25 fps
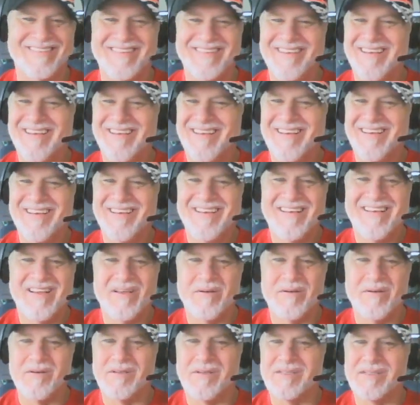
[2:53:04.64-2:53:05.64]
It
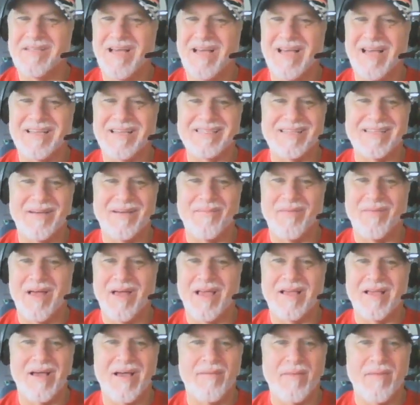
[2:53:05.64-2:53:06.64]
was like something
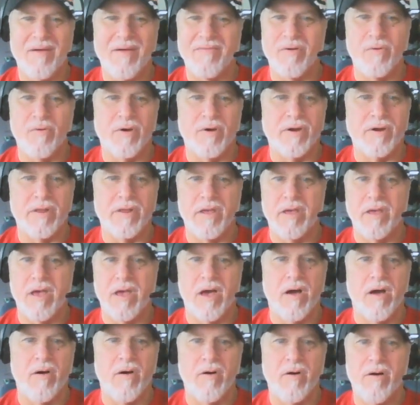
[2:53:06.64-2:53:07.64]
like, I'm everywhere you
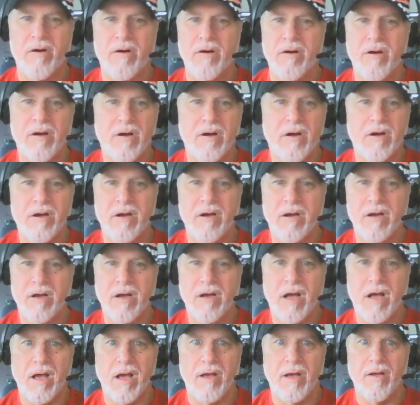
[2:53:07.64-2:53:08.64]
go.
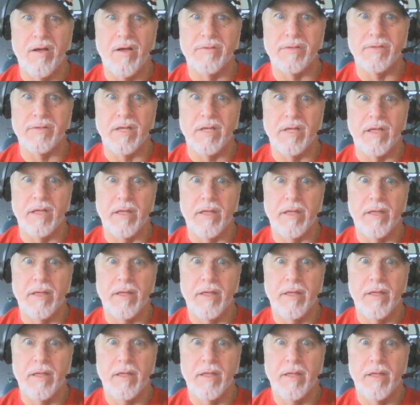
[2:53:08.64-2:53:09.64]
I was like,
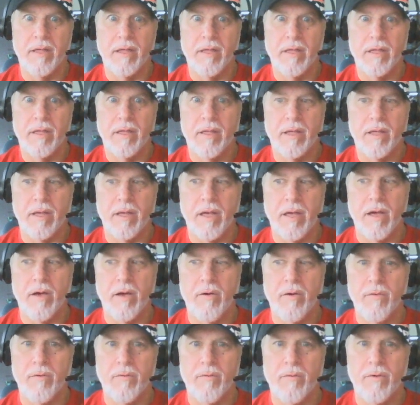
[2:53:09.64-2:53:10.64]

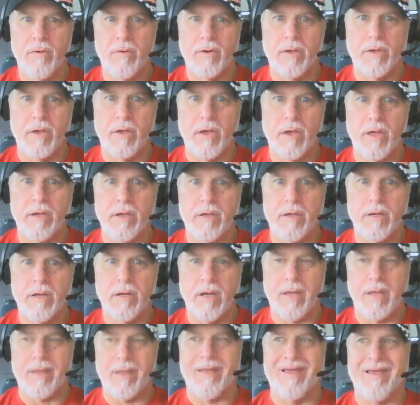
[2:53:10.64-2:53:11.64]
oh, well, good.
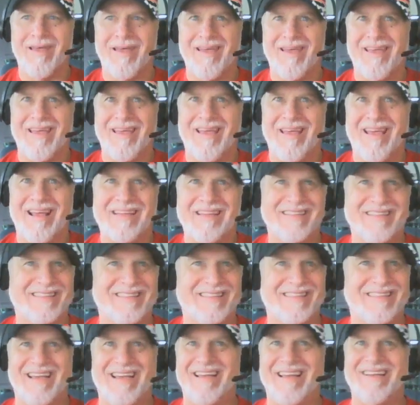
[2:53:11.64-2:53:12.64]
And
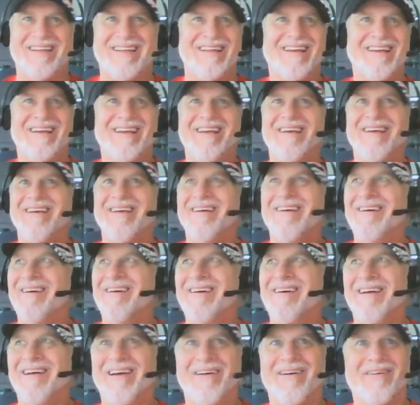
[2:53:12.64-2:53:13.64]
then
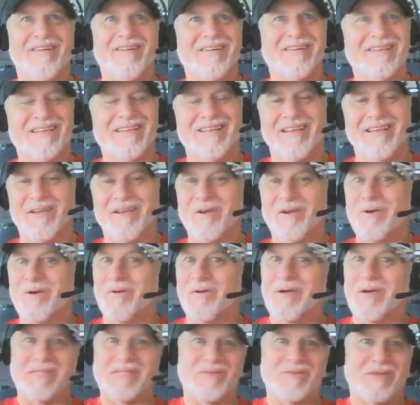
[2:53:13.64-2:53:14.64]

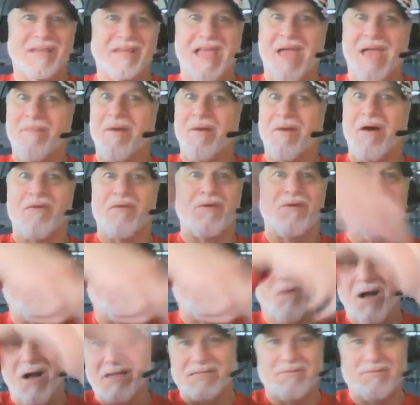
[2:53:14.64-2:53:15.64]
Chris came over and
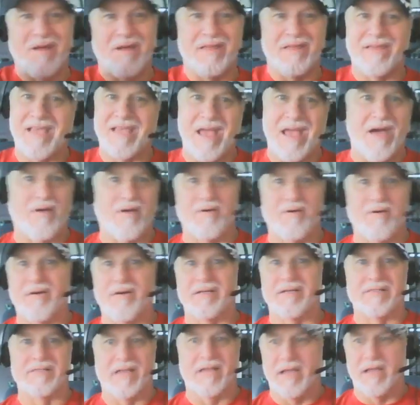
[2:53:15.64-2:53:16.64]
walked around the counter, and he
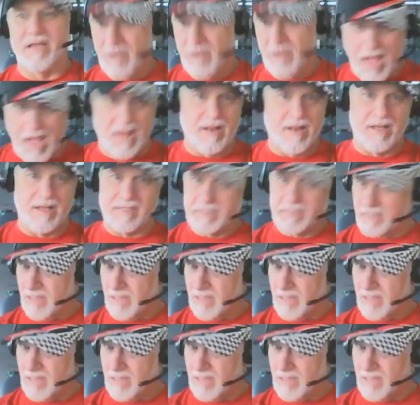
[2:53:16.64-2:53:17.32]
was like, Alex.